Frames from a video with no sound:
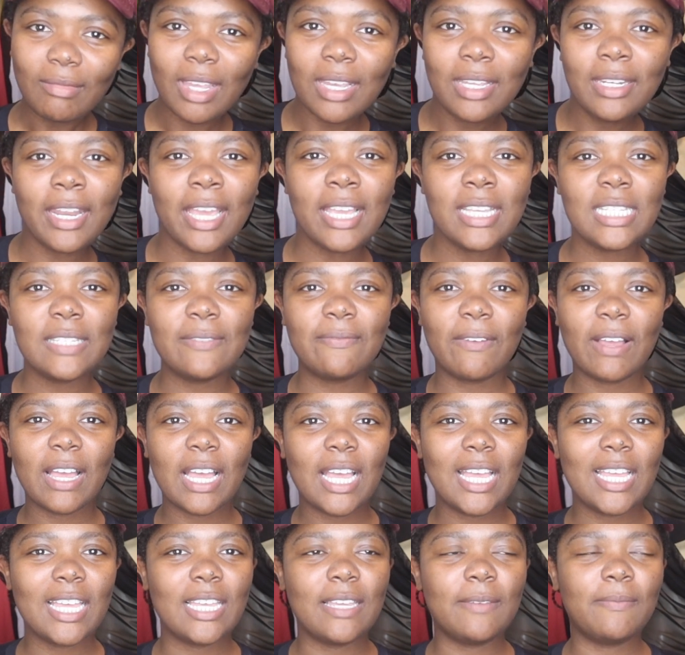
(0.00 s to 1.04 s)
nice
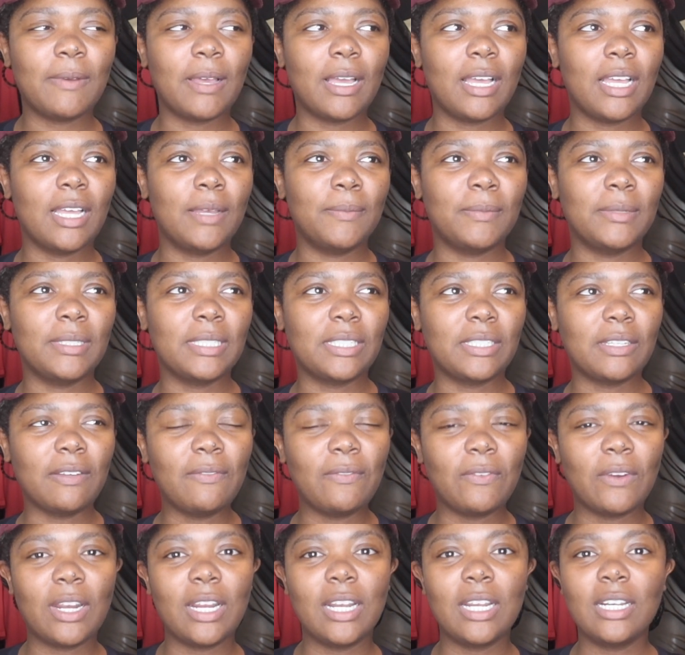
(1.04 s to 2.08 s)
vibe. Um, so
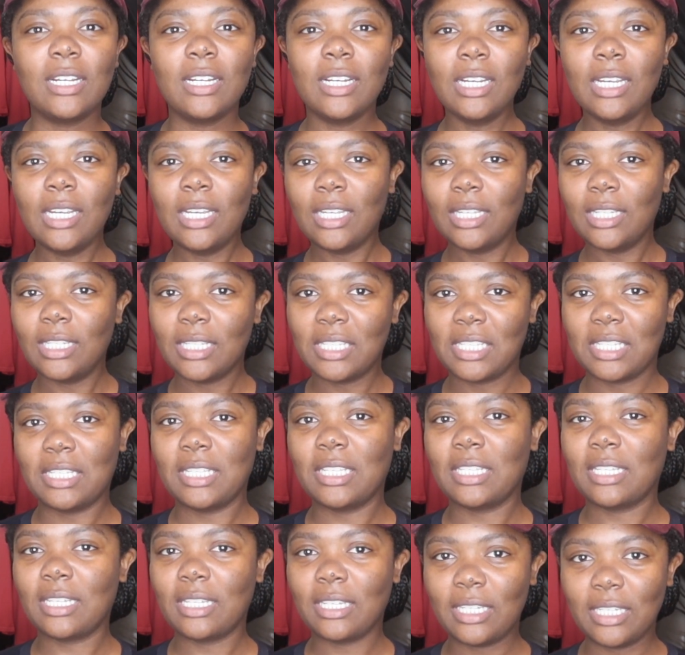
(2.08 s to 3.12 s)
far,
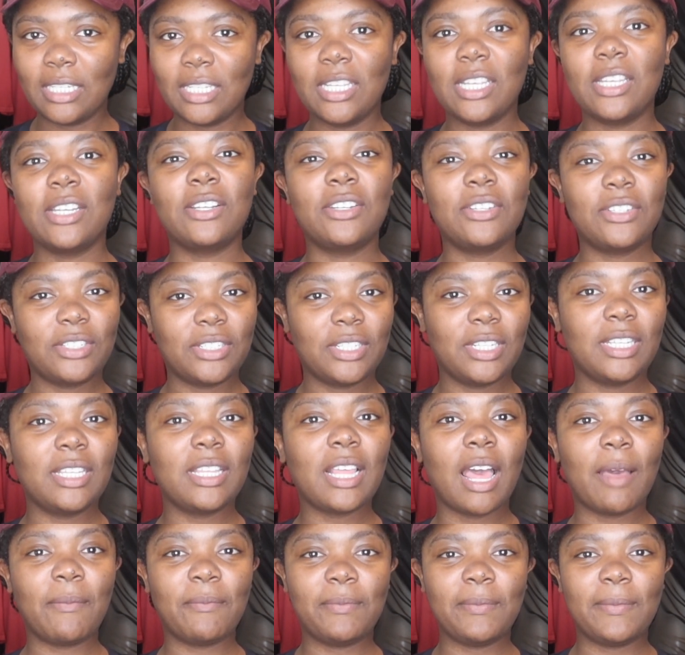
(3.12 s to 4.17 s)
good energy.
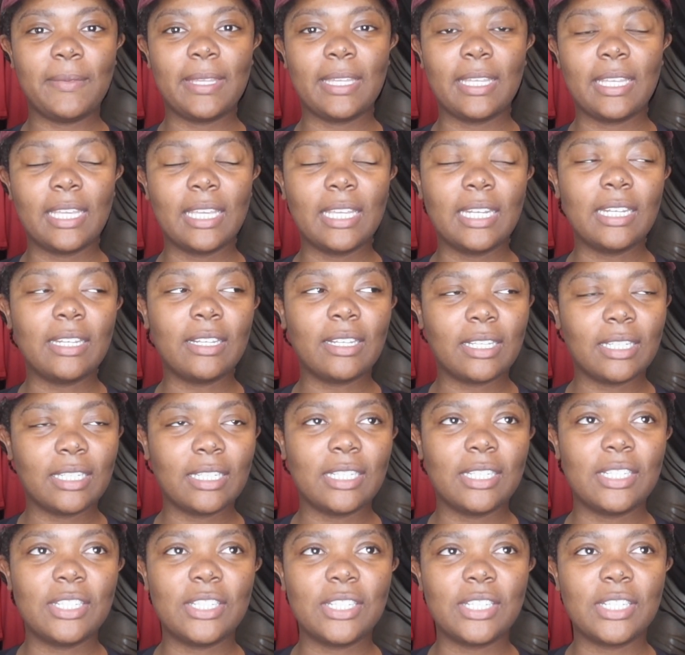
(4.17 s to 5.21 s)
I've been getting good
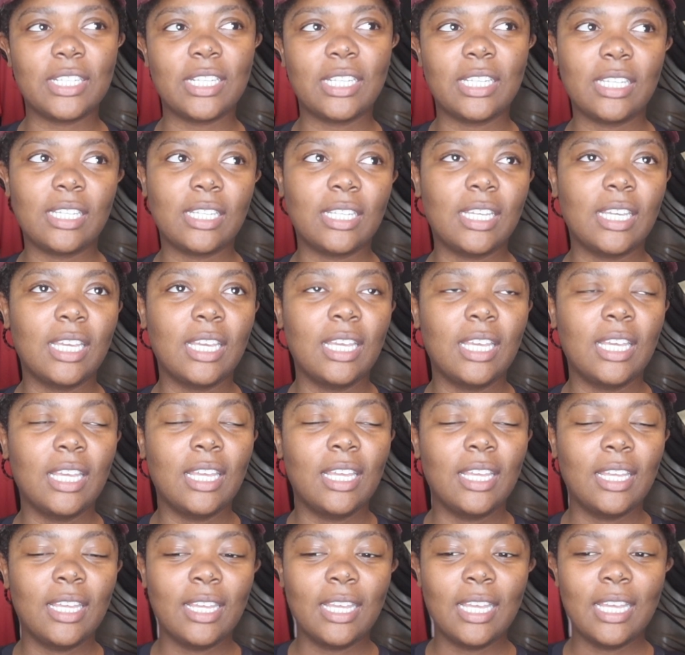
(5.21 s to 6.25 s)
energy.
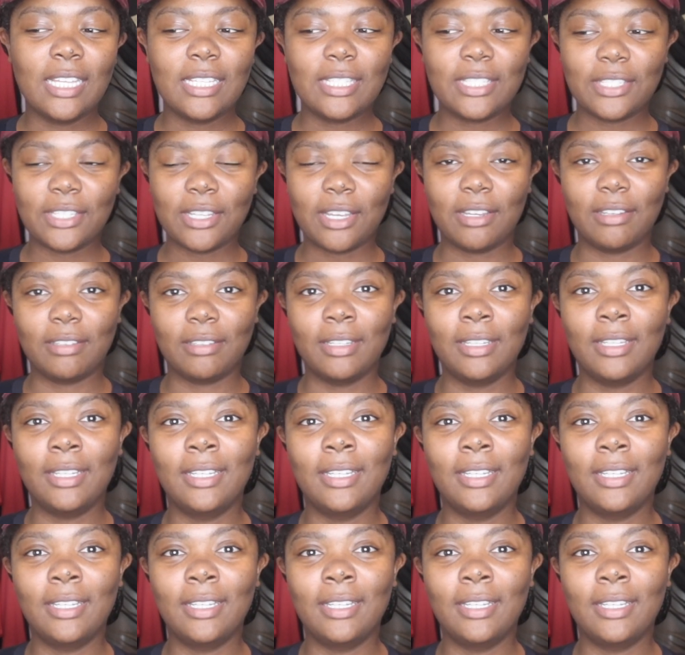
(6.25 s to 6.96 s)
So,